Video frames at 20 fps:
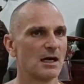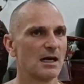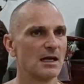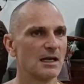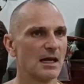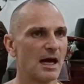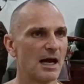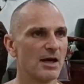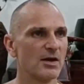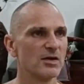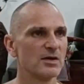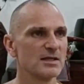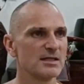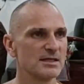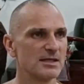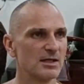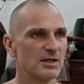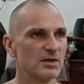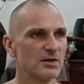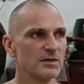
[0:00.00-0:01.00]
Allow
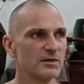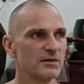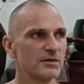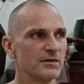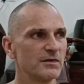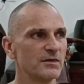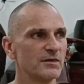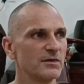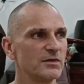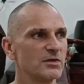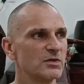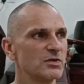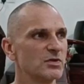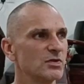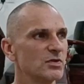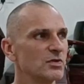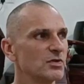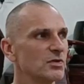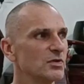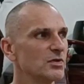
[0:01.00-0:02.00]
yourself
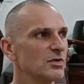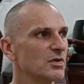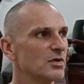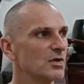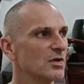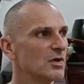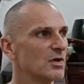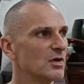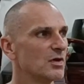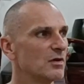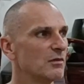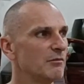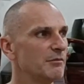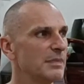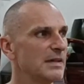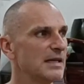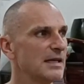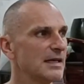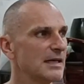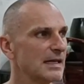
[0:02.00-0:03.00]
to
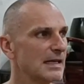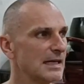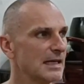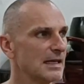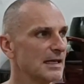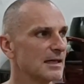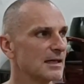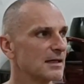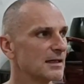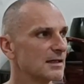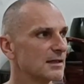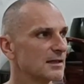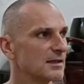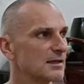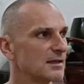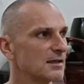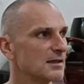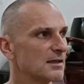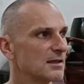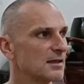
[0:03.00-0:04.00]
be here
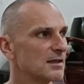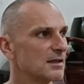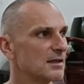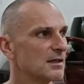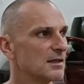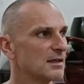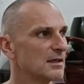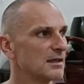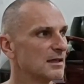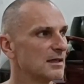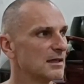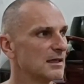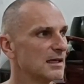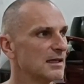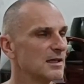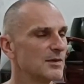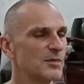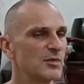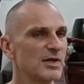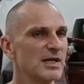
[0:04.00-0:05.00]

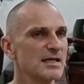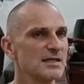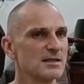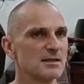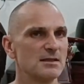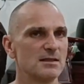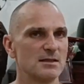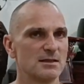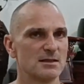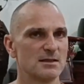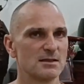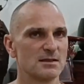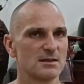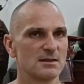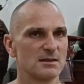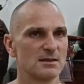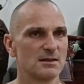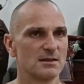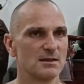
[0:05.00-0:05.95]
in the present.